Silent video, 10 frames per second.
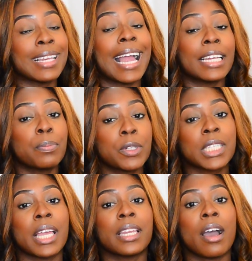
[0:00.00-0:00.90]

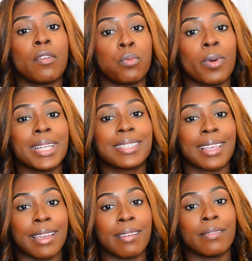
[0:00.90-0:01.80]
90% of
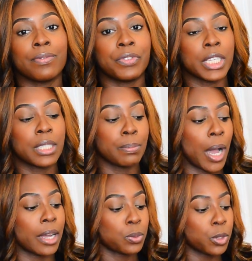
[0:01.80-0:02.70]
what's in this
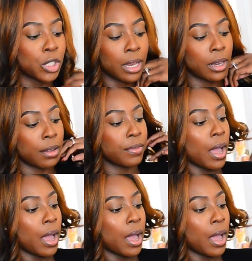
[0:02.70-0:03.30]
box, which I love.